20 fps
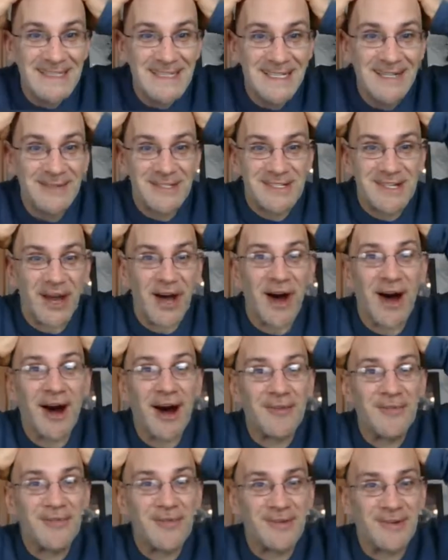it was
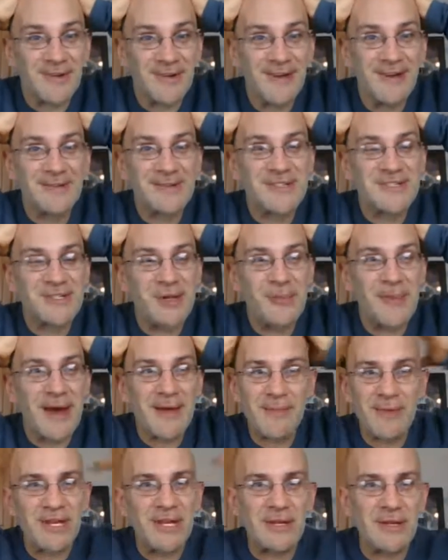awful. It was so
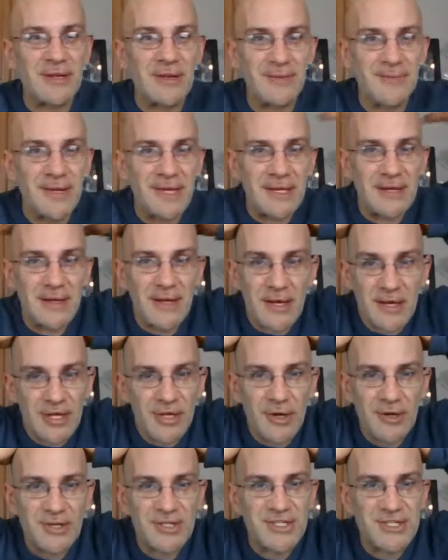bad. But I mean,
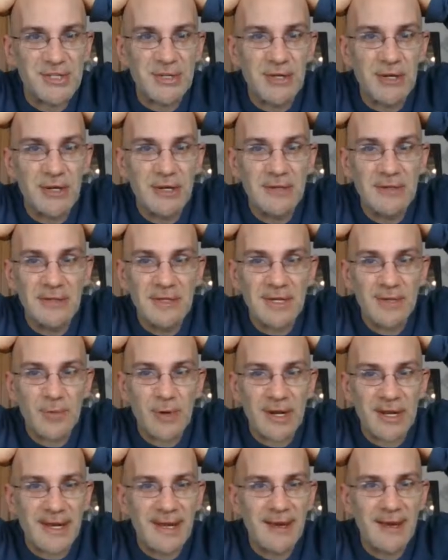you understood. You didn't
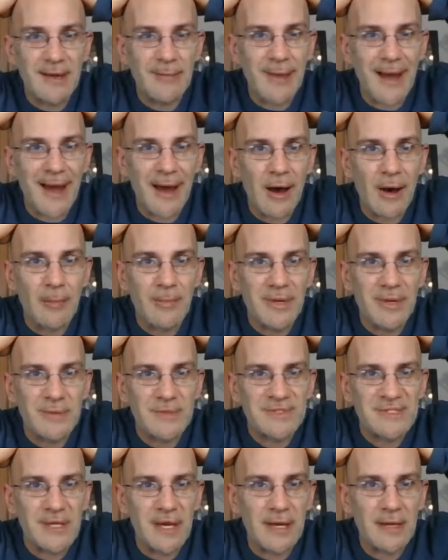want to kick them out, but it
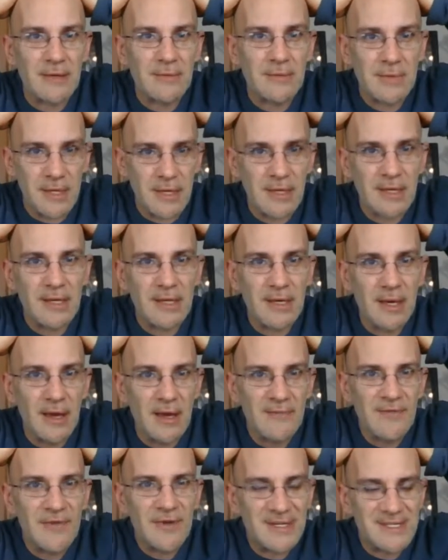was like, really, if
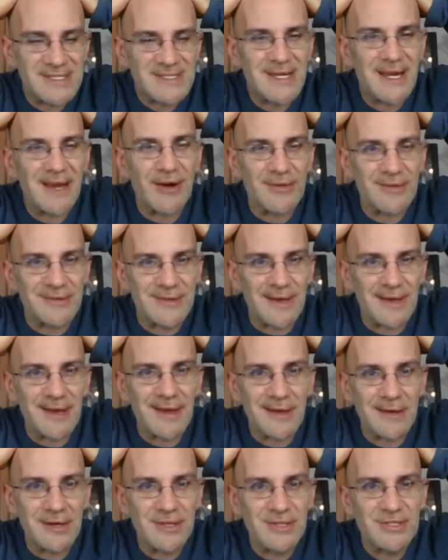you're gonna stay all
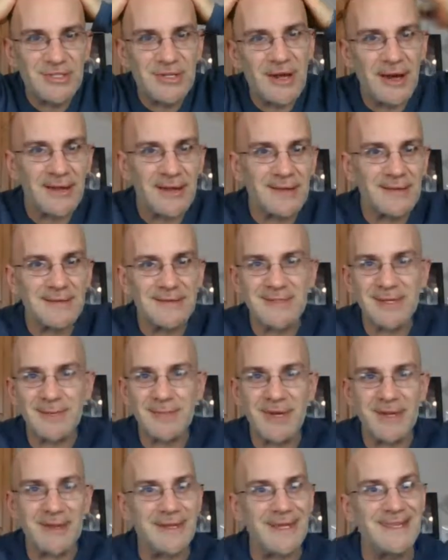day, could you not tip
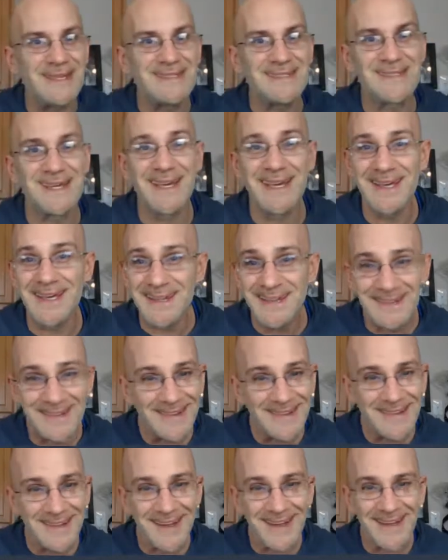me at least 10?
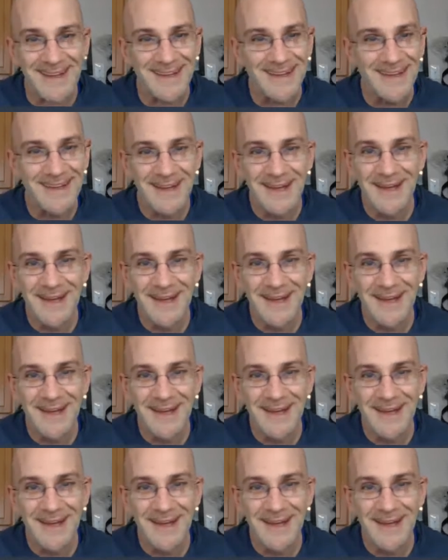Like,